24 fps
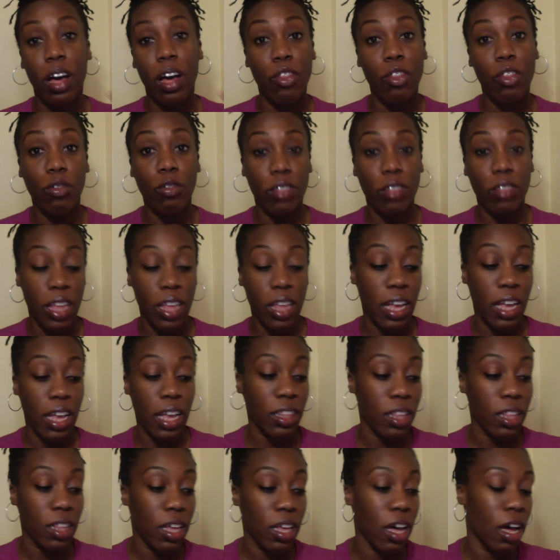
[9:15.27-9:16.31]
those
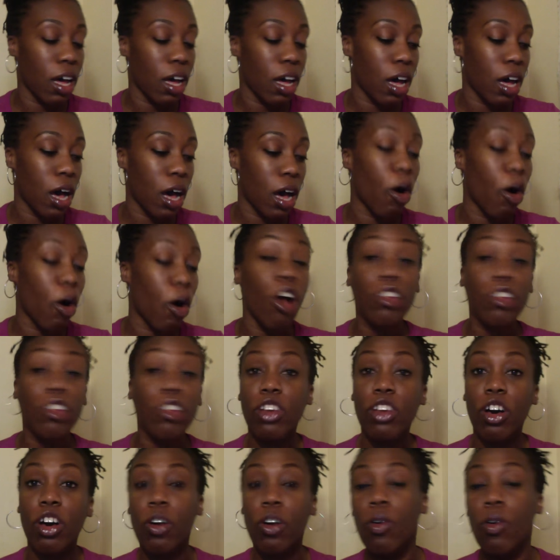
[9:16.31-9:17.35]
things.
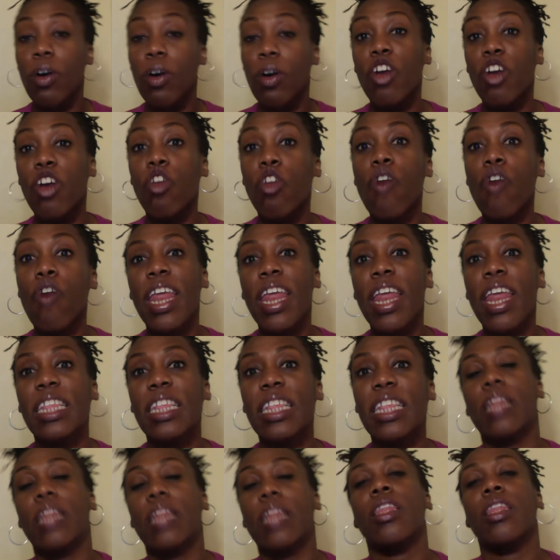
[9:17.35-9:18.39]
Also,
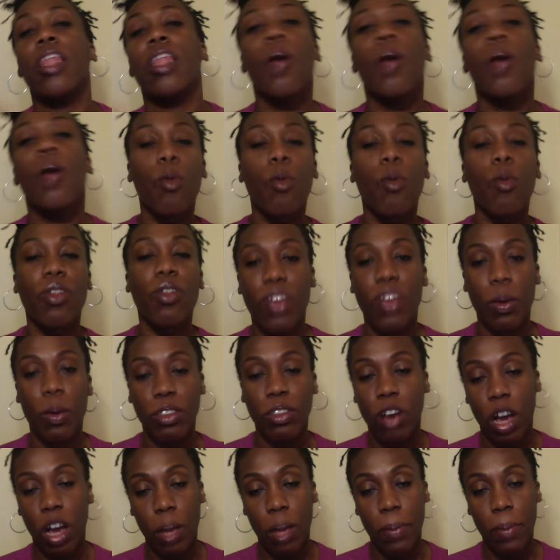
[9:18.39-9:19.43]
credit is like the #1
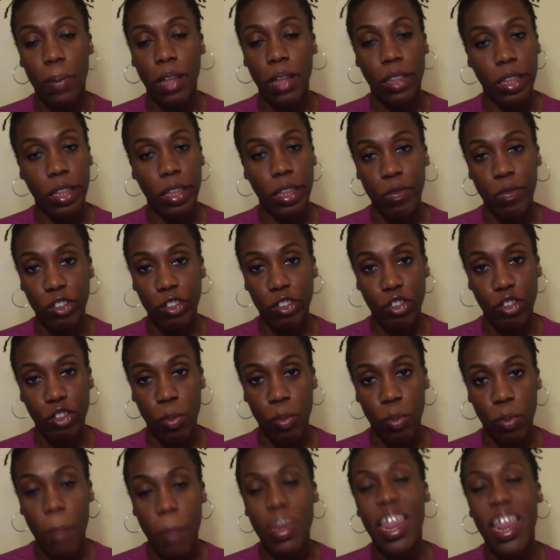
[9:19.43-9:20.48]
thing we talk about in the Live
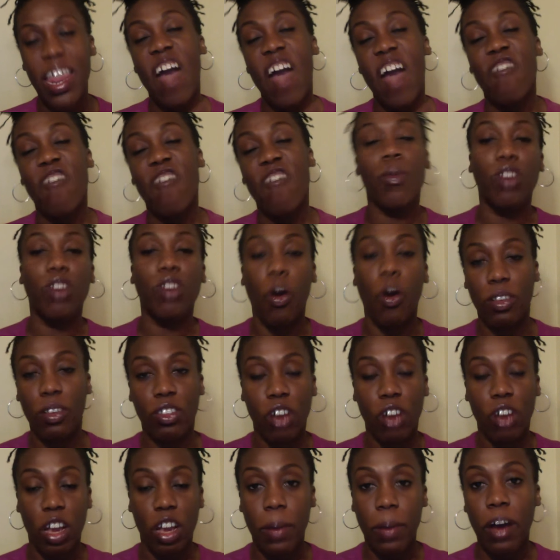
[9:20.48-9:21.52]
Richer group. I mean, everyone's
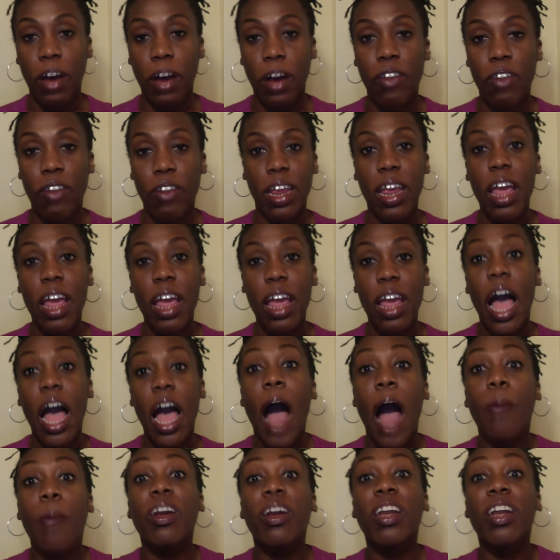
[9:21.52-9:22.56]
always talking about credit.
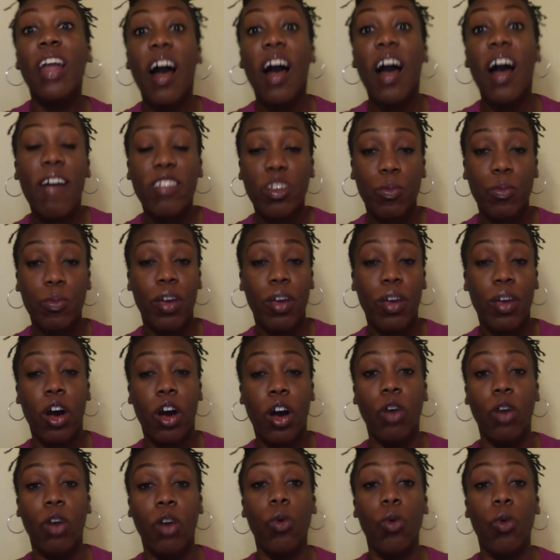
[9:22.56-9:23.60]
I would love to
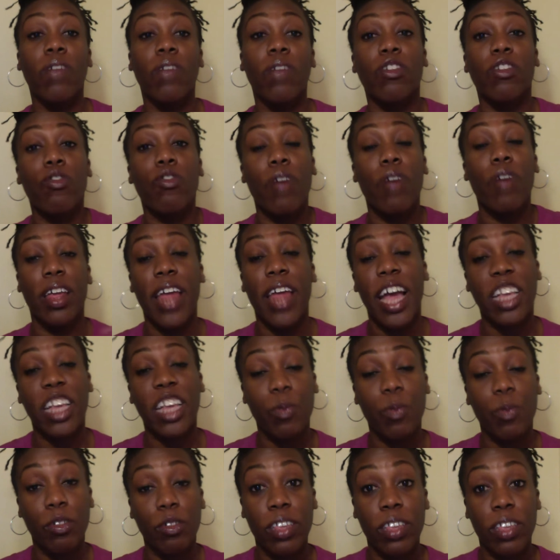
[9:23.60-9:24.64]
bring on one of the credit
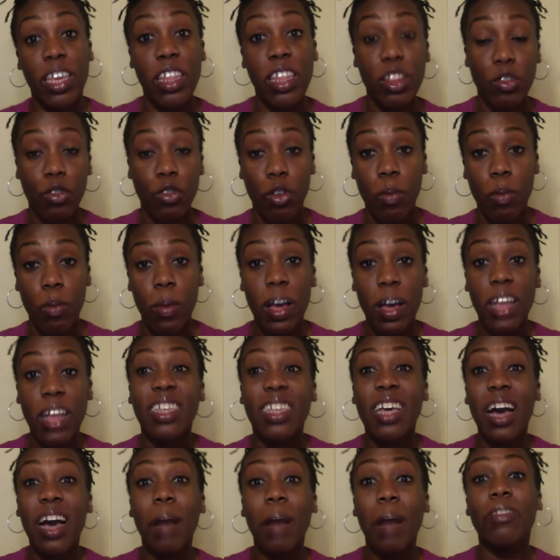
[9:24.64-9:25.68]
experts in the group
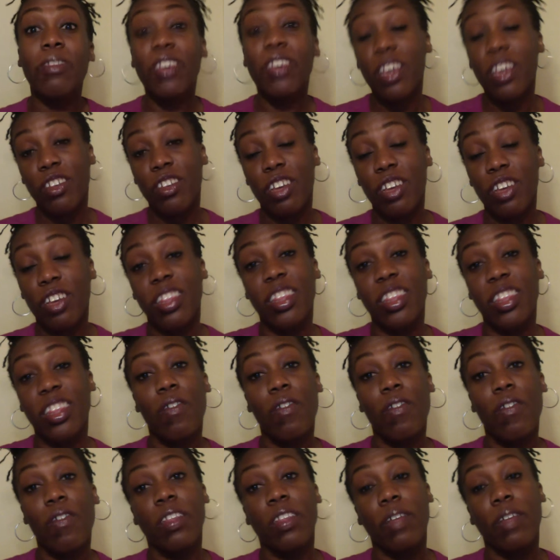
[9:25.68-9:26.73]
to come teach a
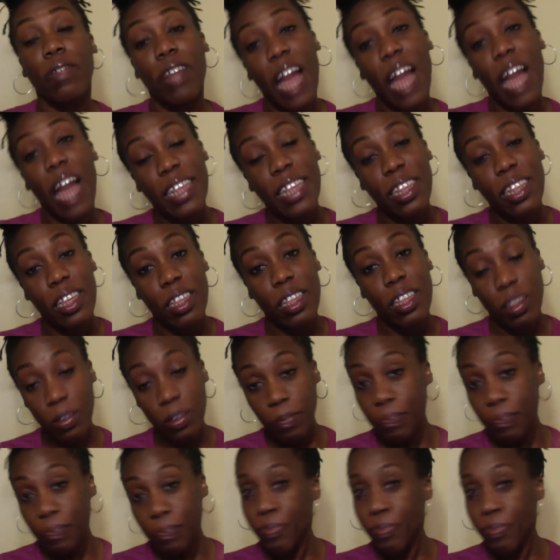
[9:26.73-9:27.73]
series of classes,